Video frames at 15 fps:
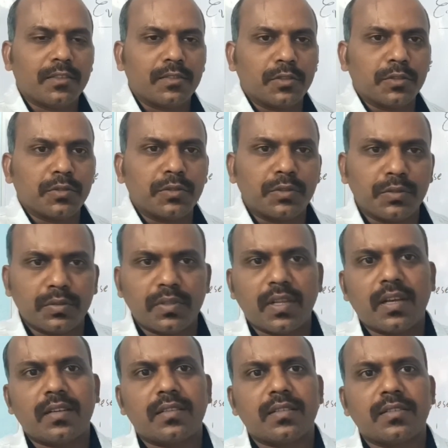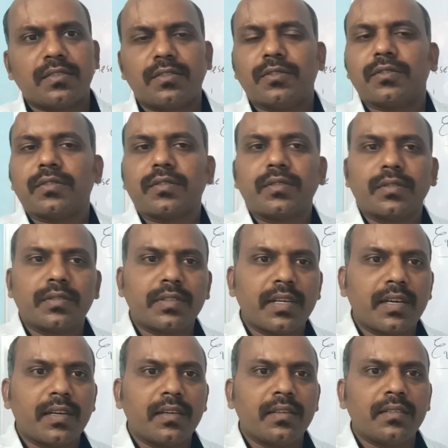don't do that, don't go
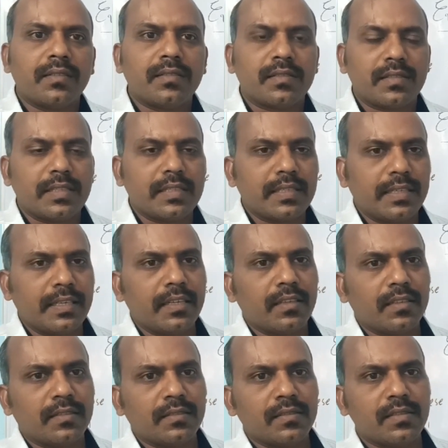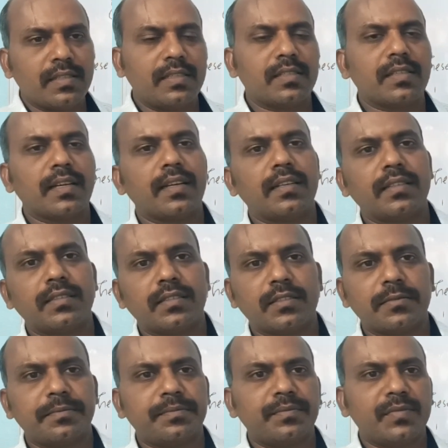there, sit here, sit silent.
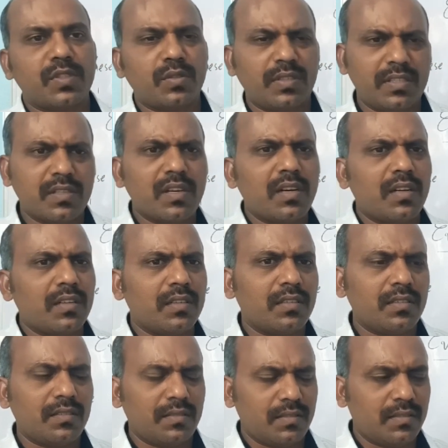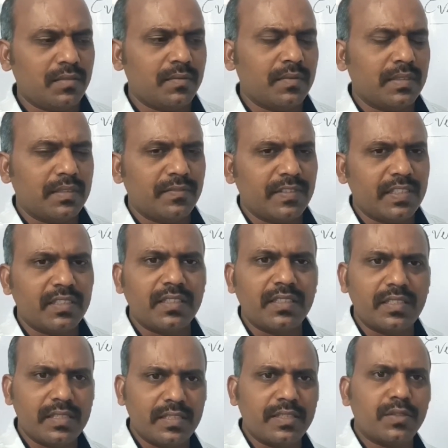So these all are very
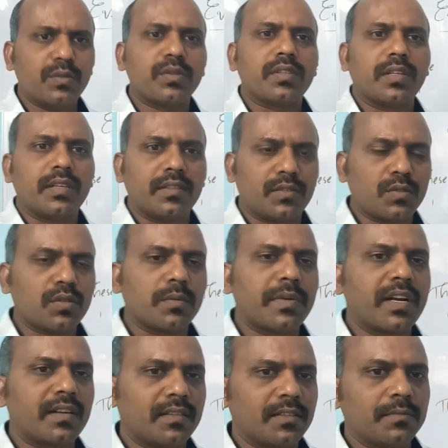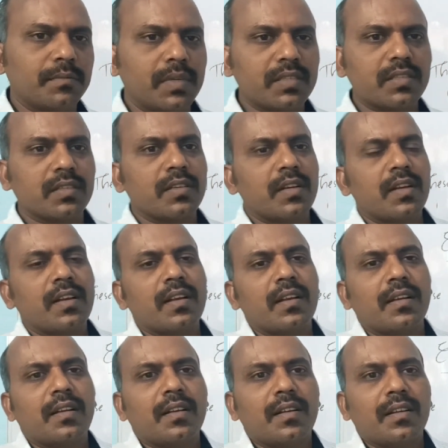easy to say, to command them, but
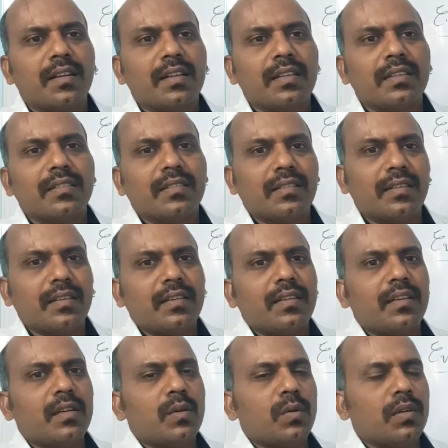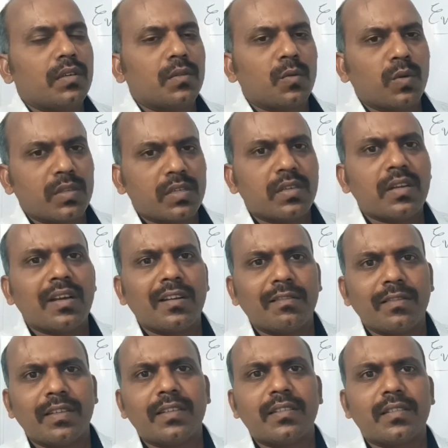they have a question
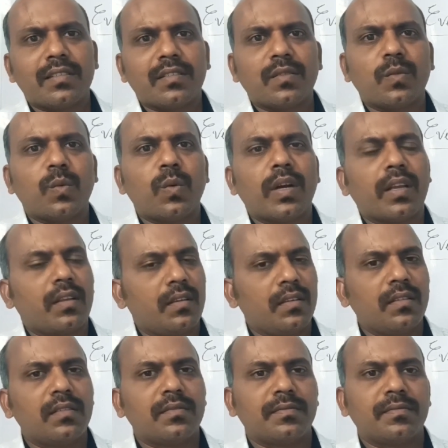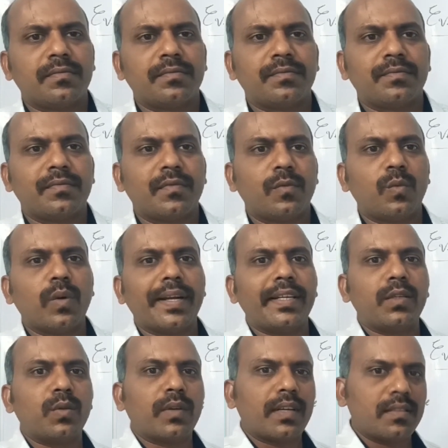always: why
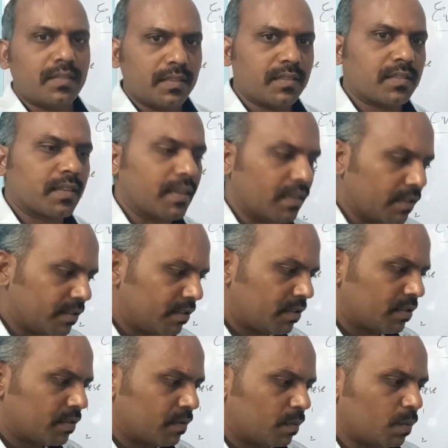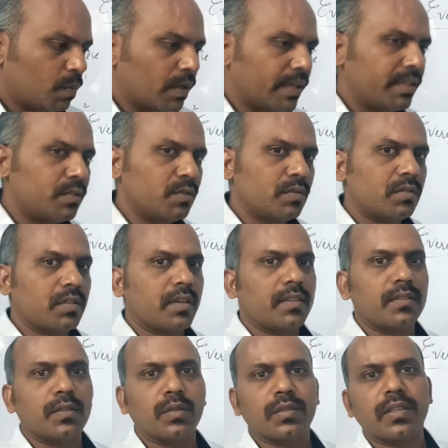do I sit silent? Why don't I
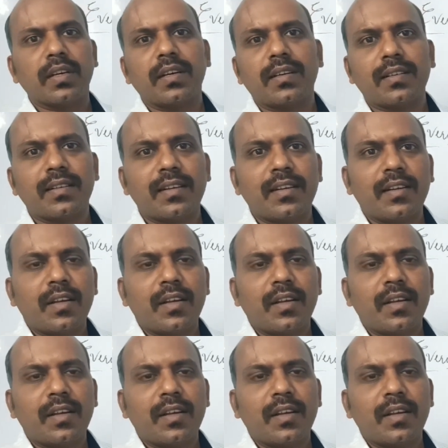go there?